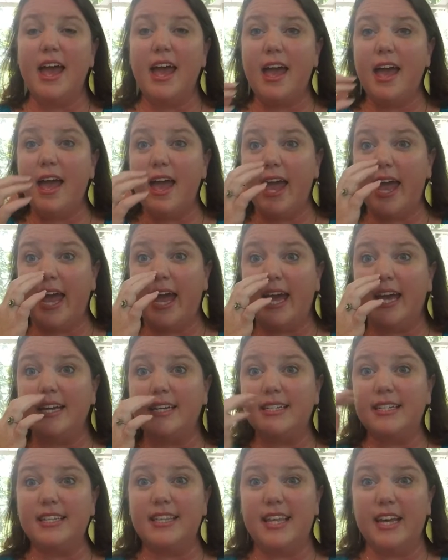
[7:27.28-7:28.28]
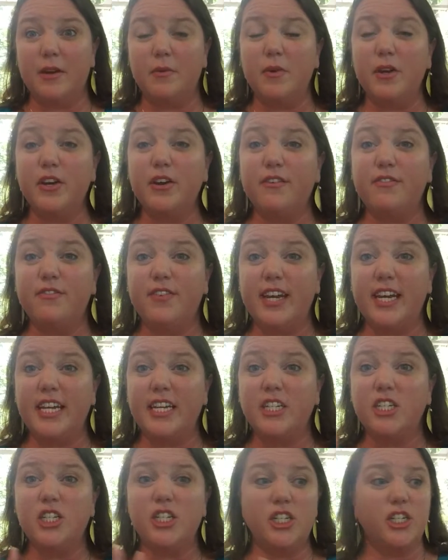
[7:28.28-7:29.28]
And then when you're
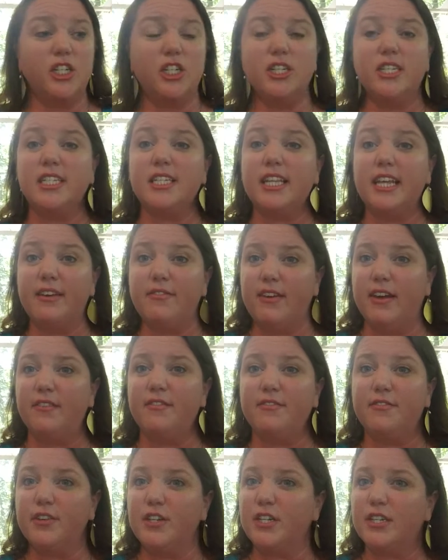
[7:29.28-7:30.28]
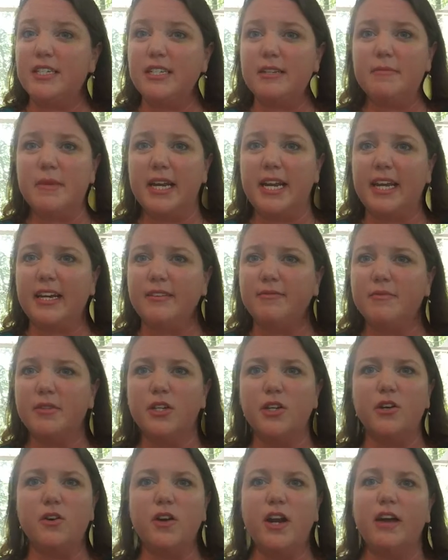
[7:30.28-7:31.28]
finished, just leave it for just a minute.
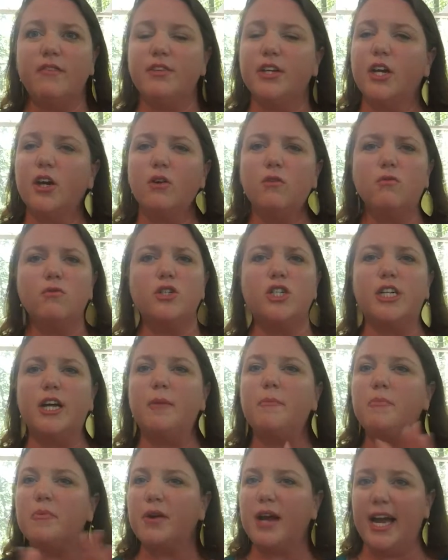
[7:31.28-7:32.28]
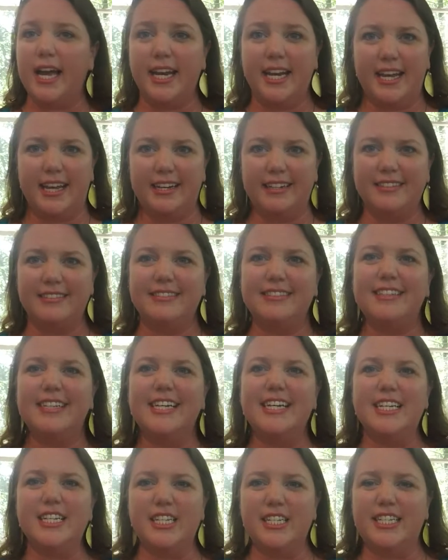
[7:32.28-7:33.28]
You don't have to go jump right in.
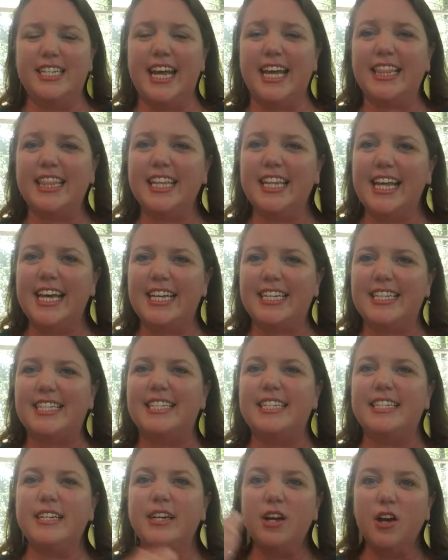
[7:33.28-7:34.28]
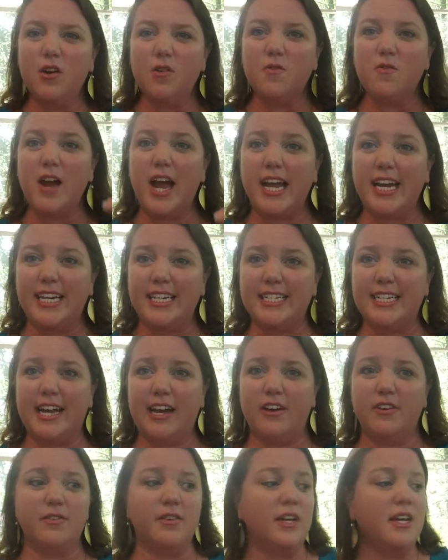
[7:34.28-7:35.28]
Just take the list, write it
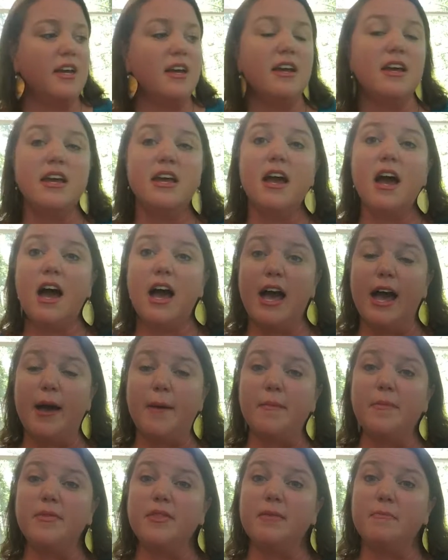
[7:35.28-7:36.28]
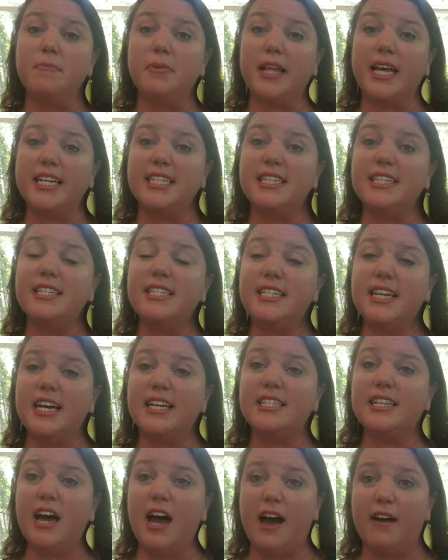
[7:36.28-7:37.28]
down. Plexus
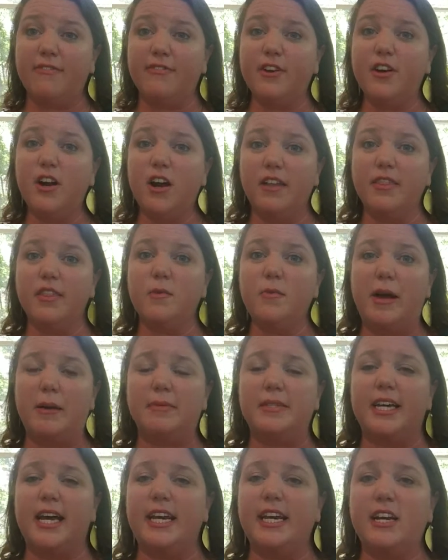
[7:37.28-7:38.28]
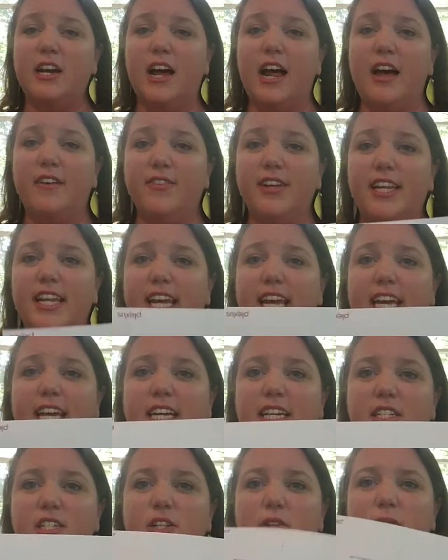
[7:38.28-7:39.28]
does offer on the website, and I'll have a
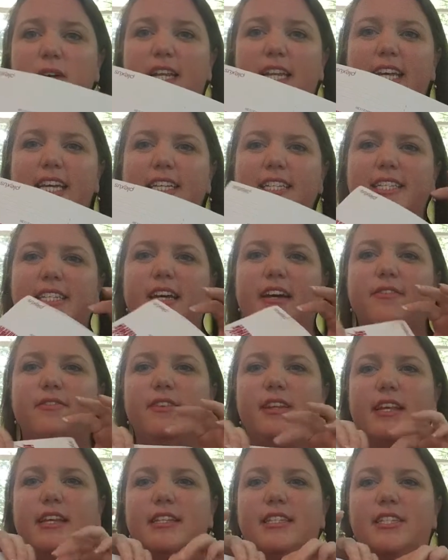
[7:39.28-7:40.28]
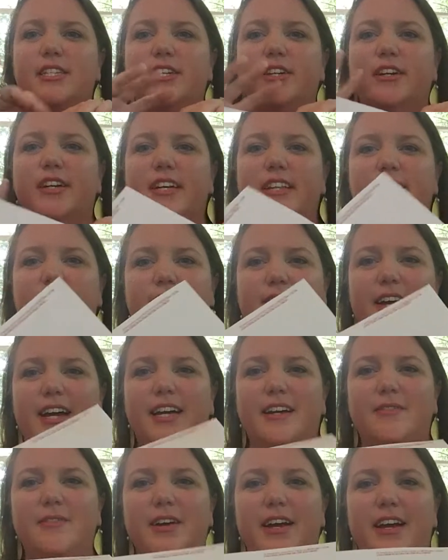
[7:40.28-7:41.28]
link to a list of, let's turn it the
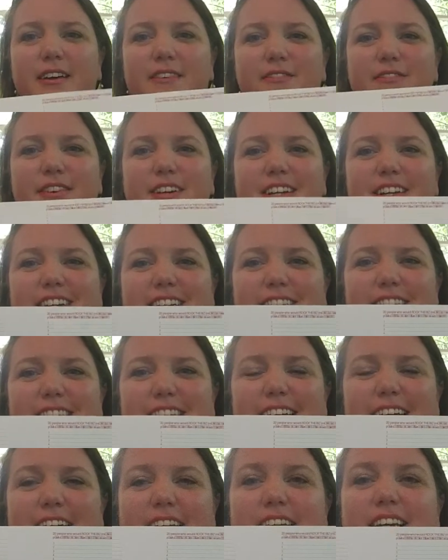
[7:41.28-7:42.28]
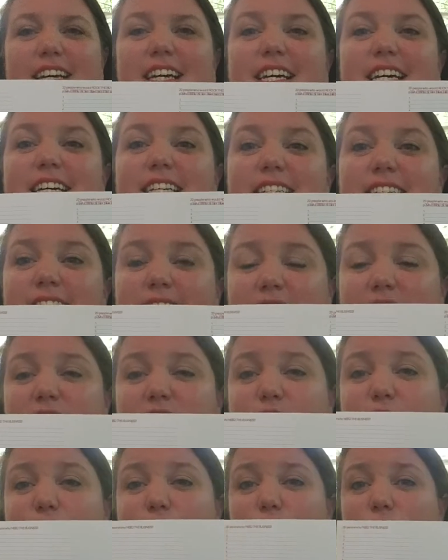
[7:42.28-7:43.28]
right way for you to see it,
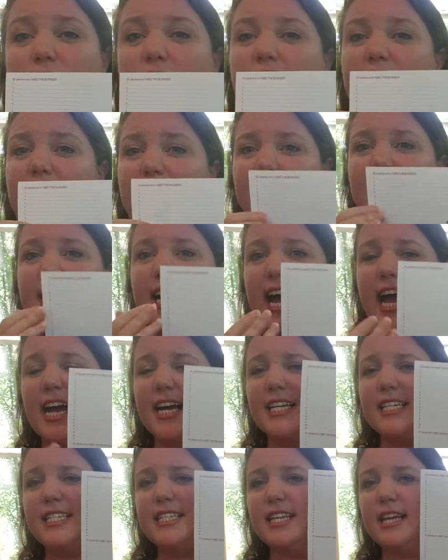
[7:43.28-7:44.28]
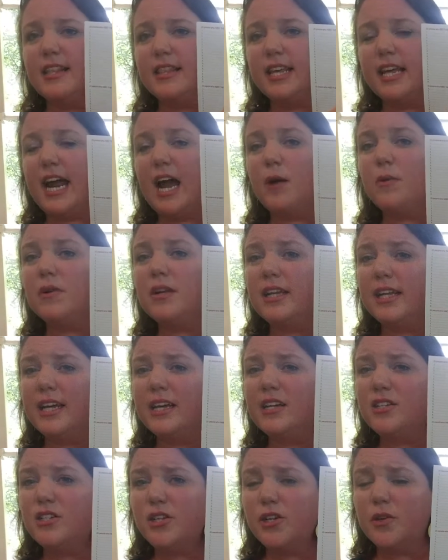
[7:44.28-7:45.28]
64 contacts that I will
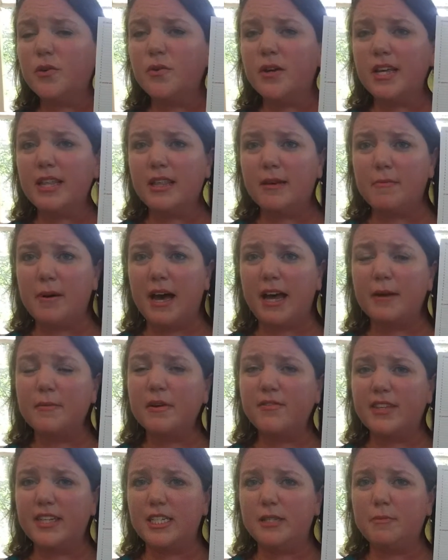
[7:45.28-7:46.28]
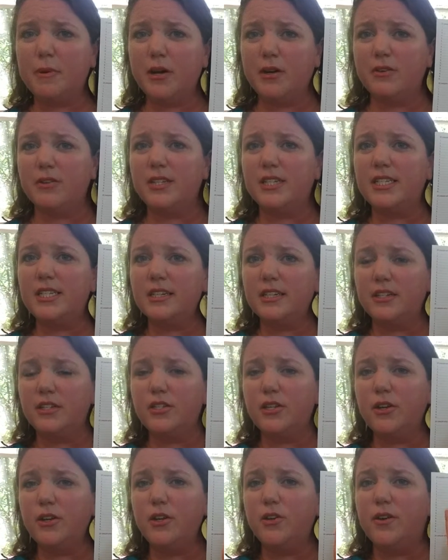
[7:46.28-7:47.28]
link to in the bottom of this post.
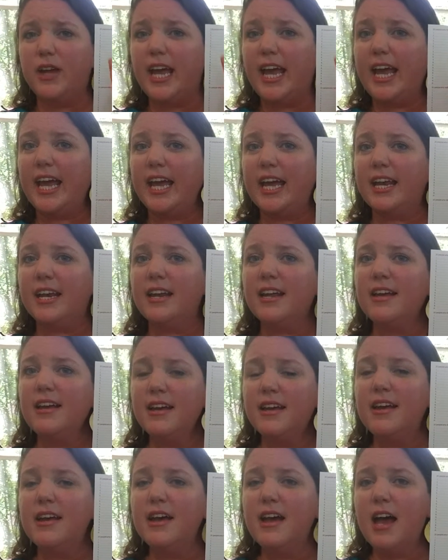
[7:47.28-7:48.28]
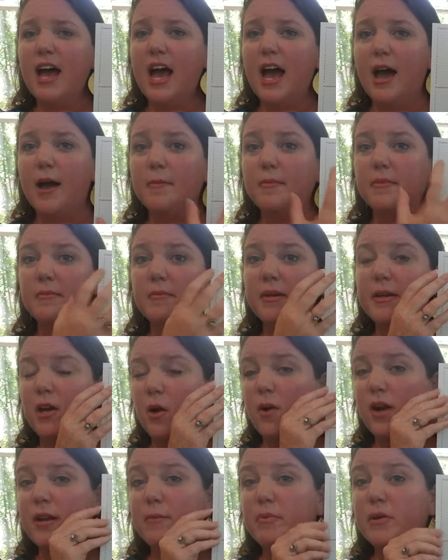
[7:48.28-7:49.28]
So you can
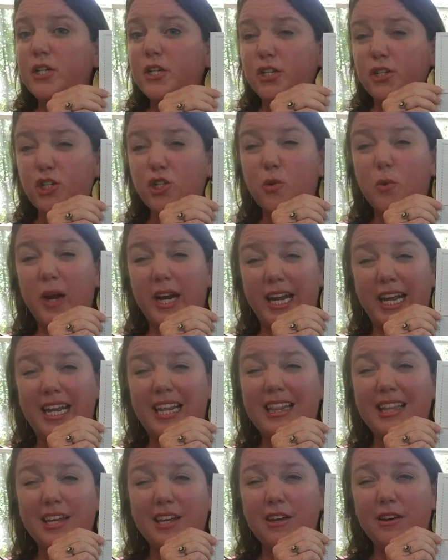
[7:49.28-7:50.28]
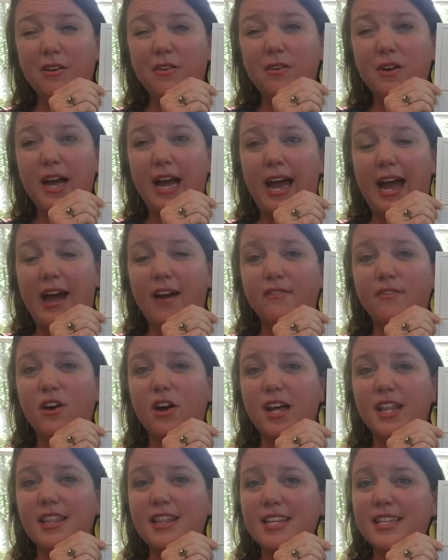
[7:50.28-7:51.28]
go in and put your 20 that you have
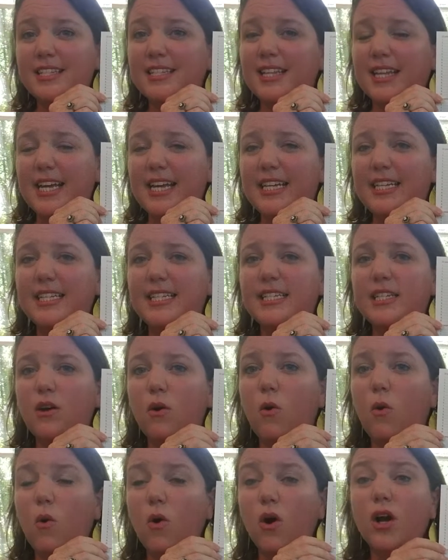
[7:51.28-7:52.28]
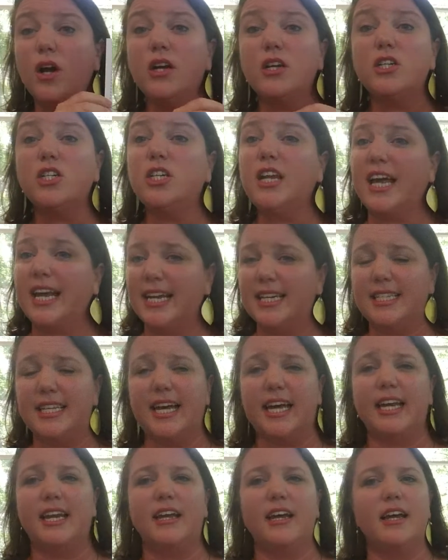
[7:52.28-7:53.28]
on this list, or like I
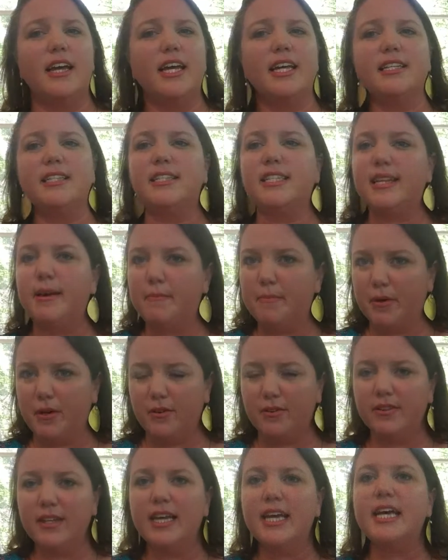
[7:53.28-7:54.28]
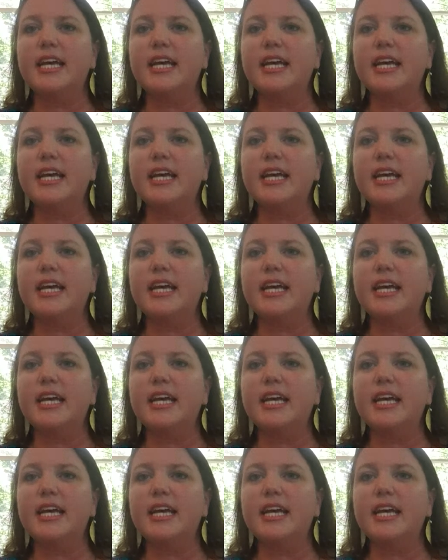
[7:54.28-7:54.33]
said, it's simple.